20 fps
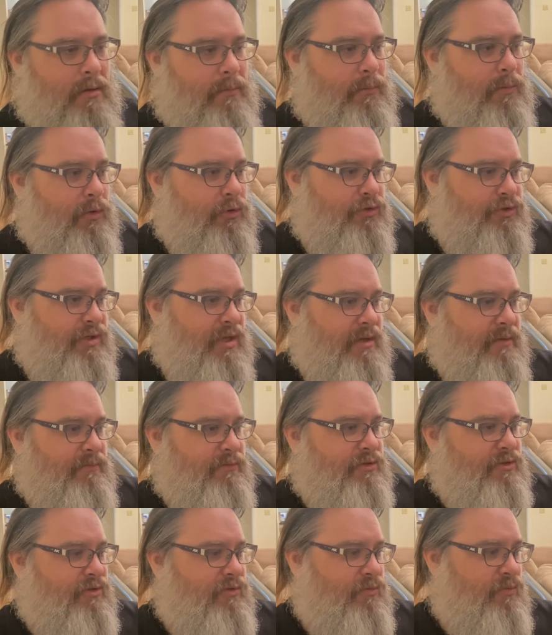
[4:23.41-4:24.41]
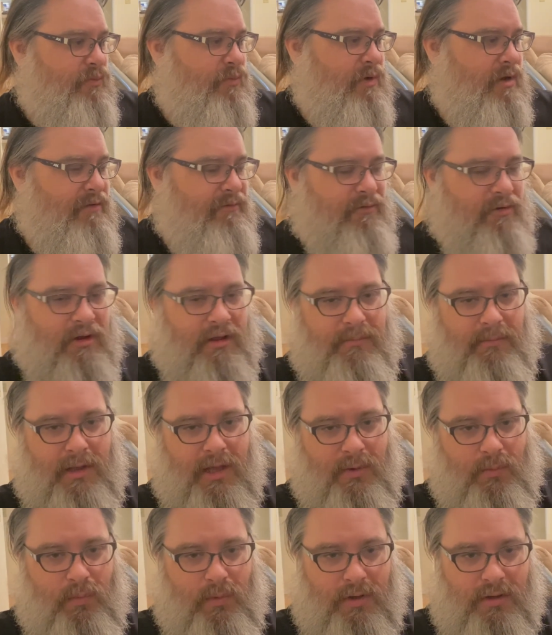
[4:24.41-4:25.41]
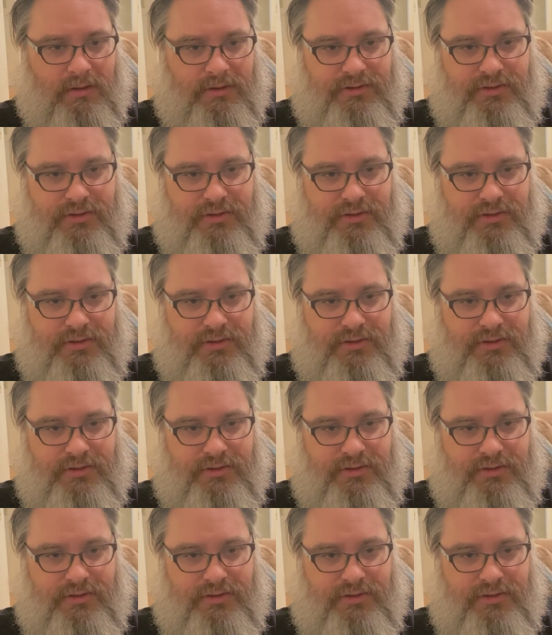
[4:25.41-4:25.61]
most times whenever I'm at work.